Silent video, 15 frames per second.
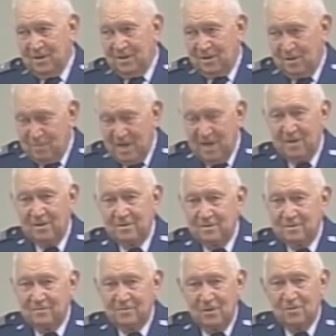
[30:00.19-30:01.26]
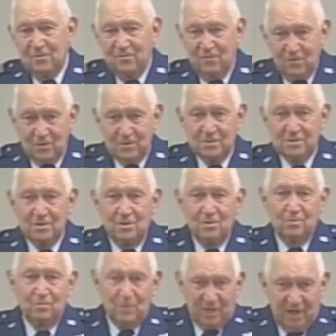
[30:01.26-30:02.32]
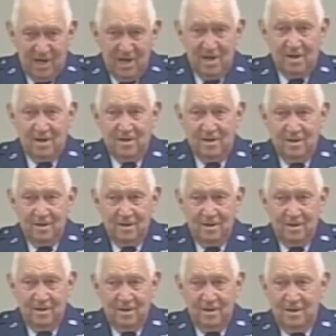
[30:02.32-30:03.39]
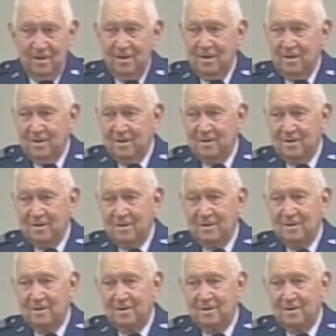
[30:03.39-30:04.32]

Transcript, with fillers: commander of all forces on Bataan, uh,